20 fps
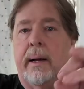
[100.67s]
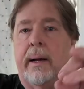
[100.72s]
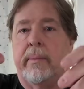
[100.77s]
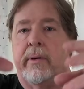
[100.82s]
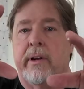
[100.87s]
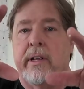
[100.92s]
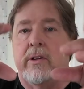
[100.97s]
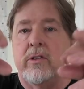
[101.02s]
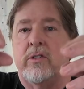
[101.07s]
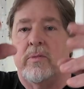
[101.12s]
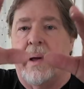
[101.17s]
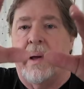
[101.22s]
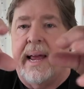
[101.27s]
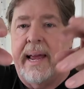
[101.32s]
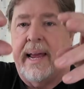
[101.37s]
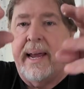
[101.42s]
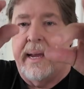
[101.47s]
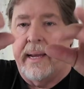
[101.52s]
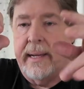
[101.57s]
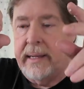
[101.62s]
I'm going to use my
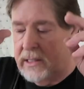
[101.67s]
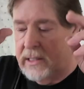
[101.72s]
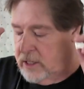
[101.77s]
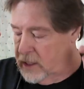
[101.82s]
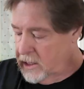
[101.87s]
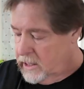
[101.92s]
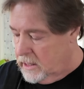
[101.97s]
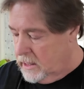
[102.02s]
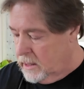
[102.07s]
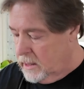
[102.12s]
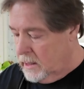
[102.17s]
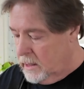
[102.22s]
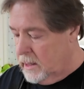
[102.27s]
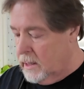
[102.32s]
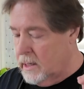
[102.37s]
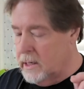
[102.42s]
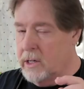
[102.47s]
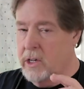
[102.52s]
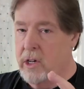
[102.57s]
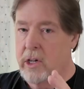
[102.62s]
hands.
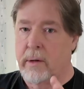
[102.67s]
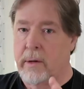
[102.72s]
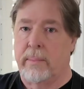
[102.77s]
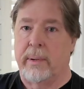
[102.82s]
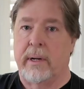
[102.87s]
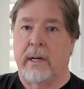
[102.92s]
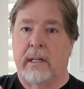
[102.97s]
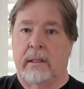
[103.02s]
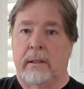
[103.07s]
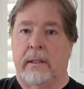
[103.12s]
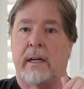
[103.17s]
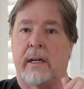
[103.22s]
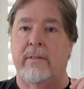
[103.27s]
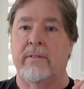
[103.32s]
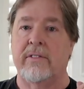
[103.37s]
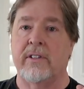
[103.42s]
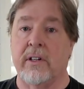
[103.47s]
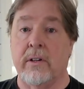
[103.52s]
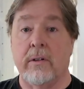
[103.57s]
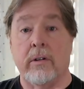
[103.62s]
You can put
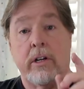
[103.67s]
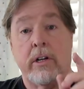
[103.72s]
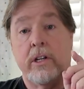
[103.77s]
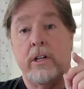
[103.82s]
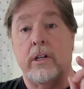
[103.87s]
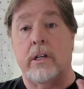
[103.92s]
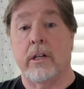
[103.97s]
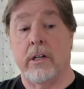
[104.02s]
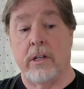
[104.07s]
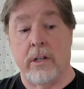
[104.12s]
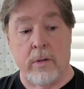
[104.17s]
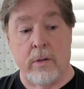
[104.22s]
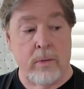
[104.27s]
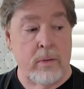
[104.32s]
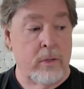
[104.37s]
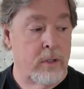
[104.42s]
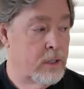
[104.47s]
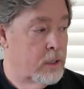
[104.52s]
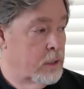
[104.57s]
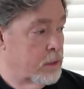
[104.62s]
gloves on, or you can
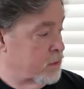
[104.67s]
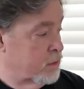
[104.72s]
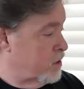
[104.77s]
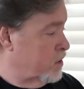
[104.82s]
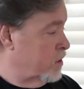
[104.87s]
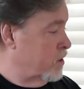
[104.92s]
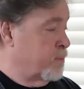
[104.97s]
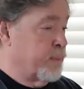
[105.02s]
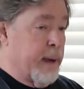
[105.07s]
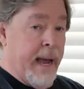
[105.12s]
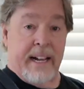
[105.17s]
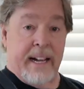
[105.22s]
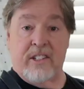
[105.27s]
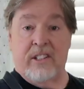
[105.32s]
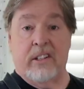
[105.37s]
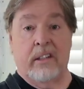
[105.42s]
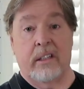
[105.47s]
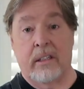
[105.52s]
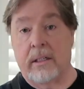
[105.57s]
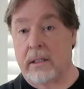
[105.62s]
use
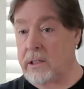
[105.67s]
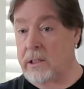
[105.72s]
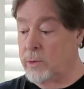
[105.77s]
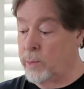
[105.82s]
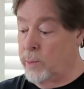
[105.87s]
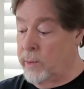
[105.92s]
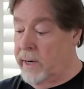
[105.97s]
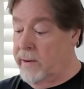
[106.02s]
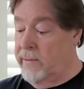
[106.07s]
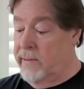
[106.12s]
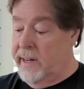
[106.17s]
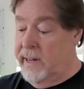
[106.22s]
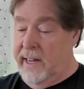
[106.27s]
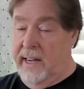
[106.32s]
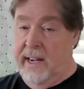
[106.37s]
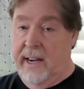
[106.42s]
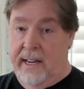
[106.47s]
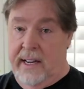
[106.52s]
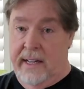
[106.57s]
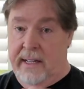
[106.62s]
spatulas, whatever, to get
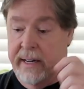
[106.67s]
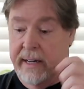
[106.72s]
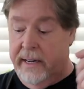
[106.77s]
it in